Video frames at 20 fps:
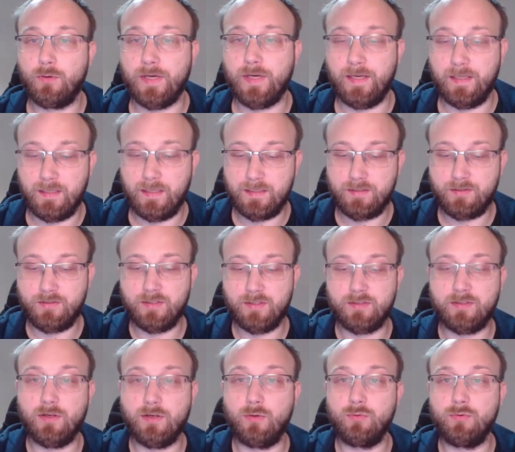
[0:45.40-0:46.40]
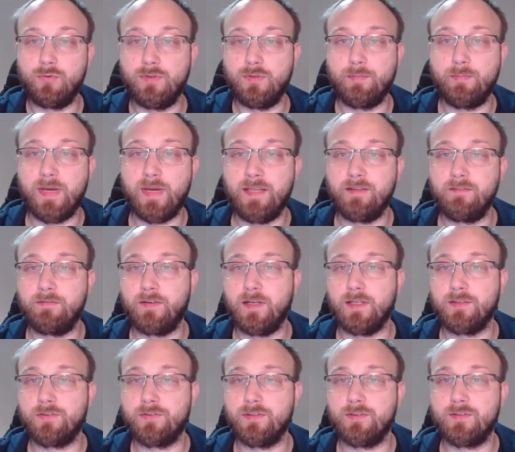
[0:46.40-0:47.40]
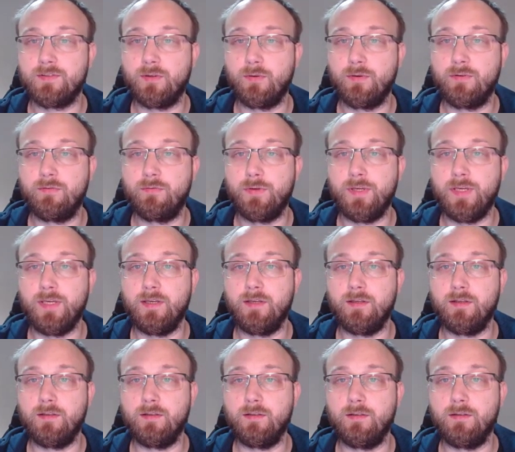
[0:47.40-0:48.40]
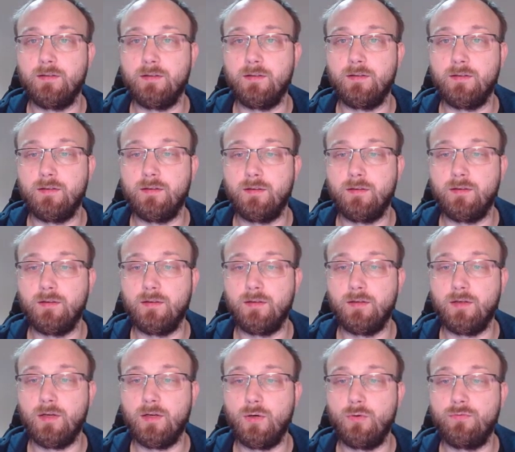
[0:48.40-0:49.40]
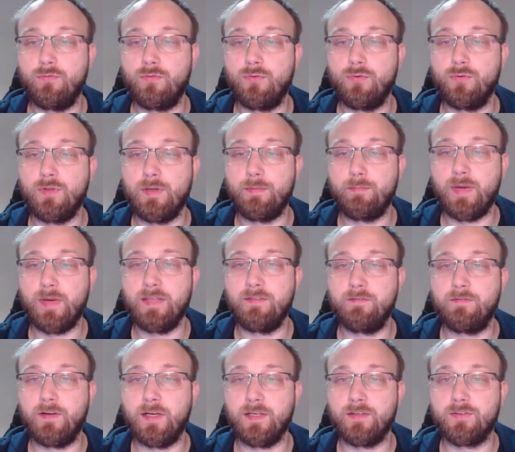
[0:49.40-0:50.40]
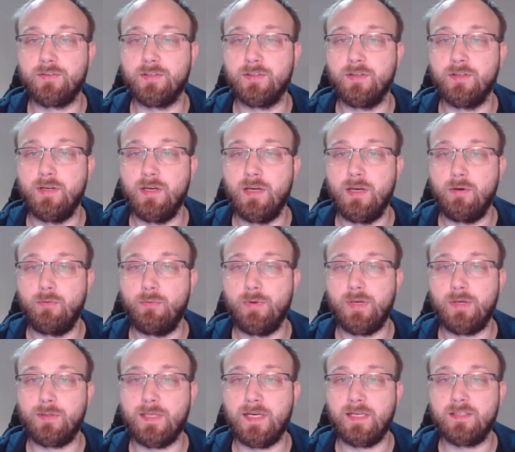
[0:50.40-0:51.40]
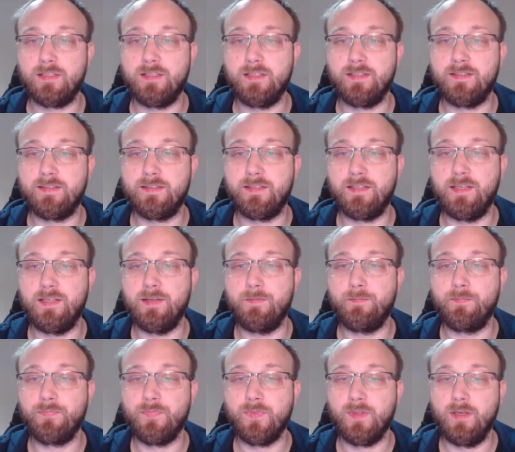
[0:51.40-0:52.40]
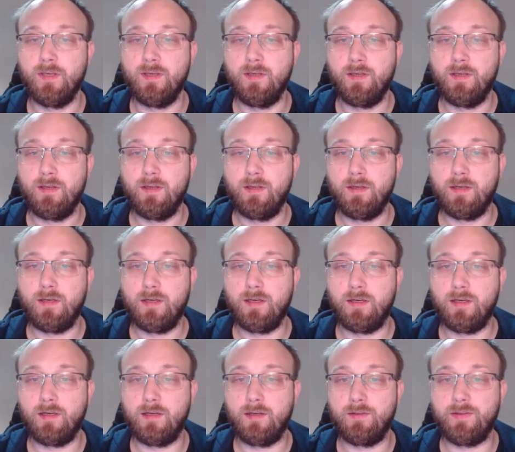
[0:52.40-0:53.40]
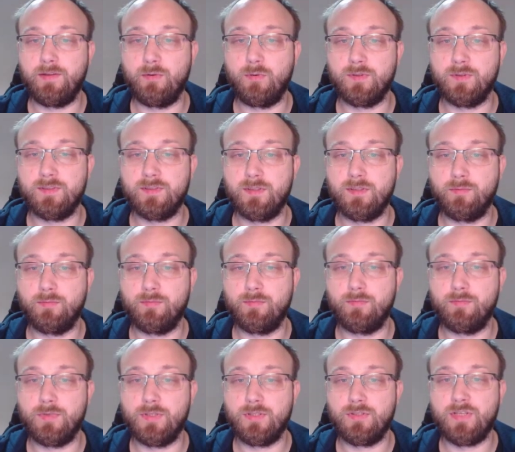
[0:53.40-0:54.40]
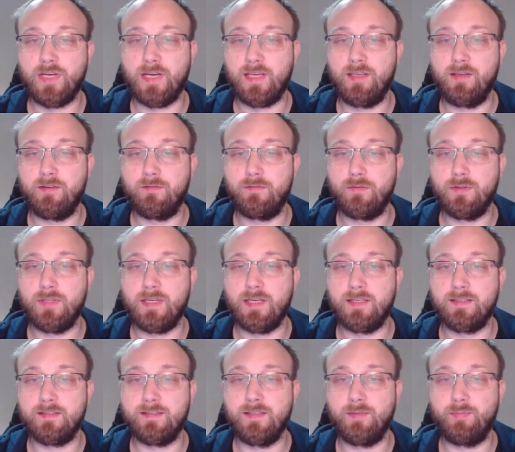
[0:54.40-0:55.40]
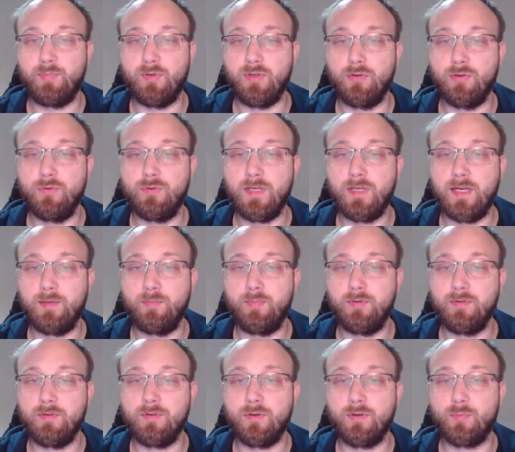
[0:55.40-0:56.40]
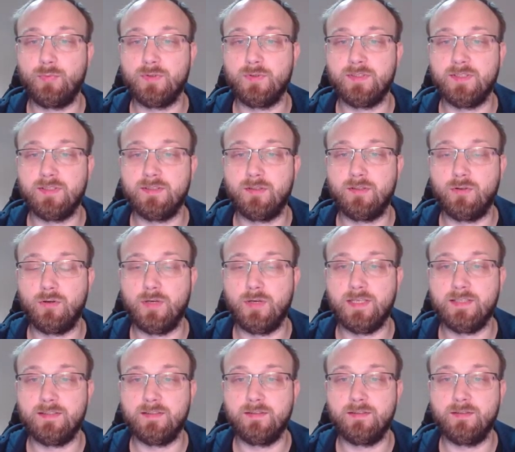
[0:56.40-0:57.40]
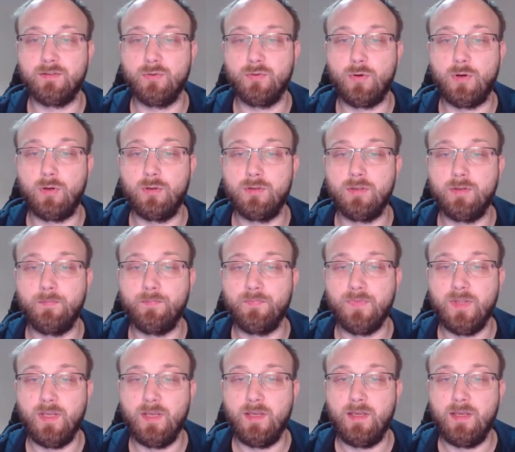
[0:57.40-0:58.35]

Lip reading: Okay, let's just go to the main function. So if we go through the main function, we could actually see there was some checking for the CPU type. Your processor OS is too old.